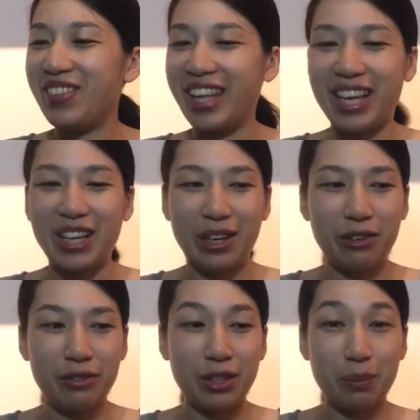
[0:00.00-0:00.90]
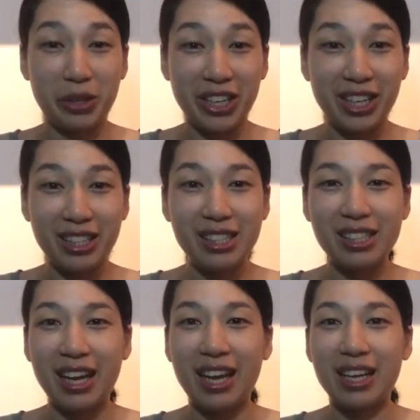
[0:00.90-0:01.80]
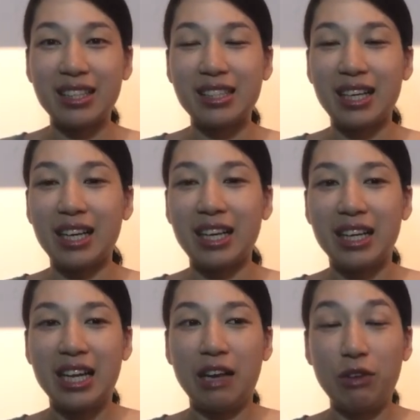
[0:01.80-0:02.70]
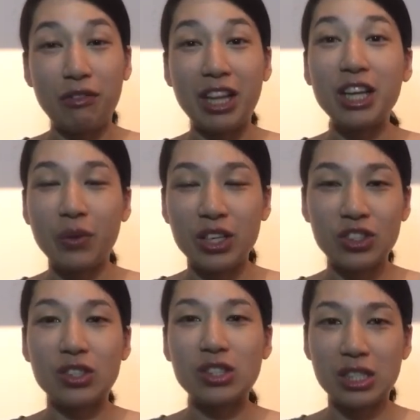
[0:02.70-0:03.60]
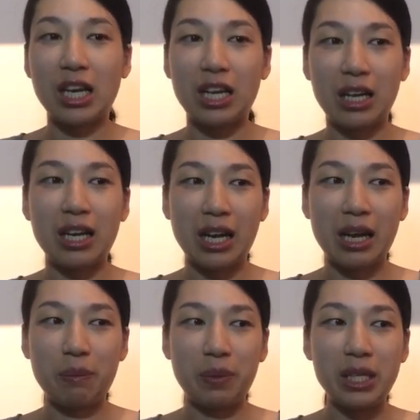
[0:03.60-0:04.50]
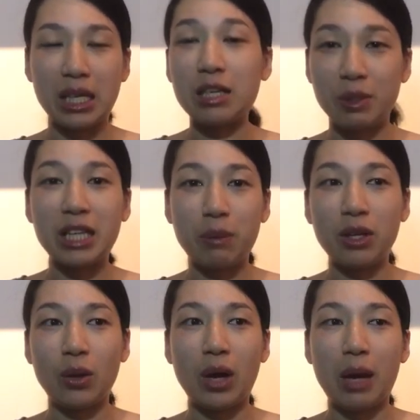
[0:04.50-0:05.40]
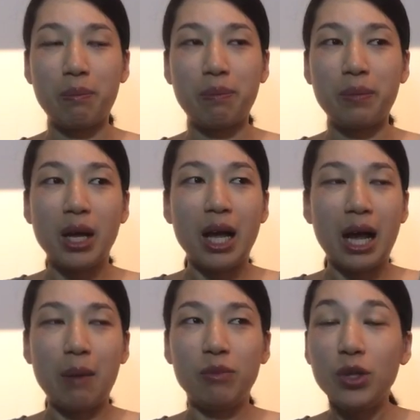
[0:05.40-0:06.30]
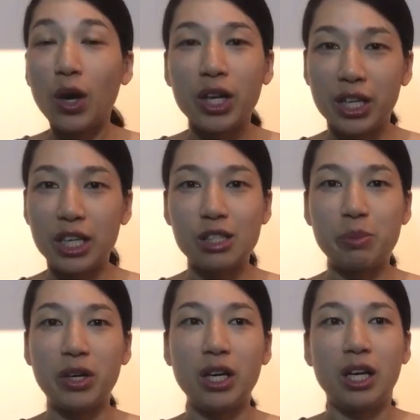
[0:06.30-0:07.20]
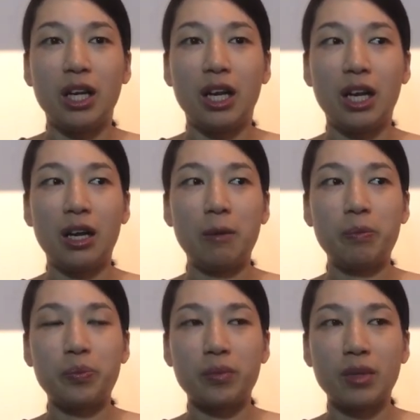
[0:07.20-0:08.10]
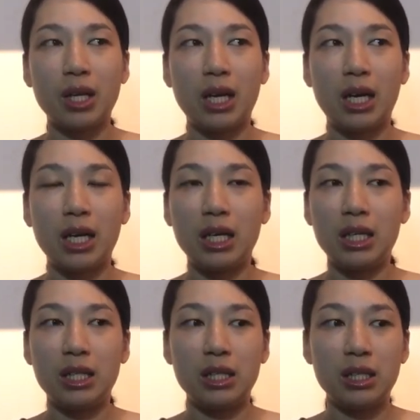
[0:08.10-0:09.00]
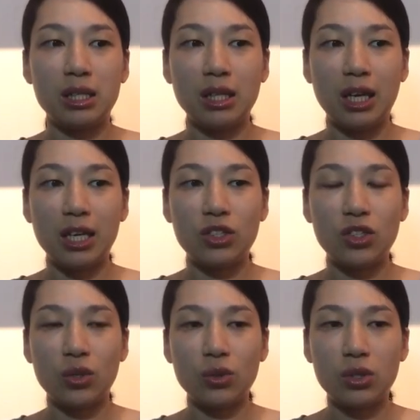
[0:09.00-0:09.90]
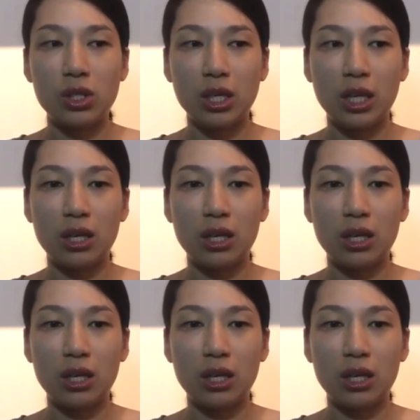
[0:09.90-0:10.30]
think of the Birkins. And if you have any questions, please ask me down below. I'm not an expert. I don't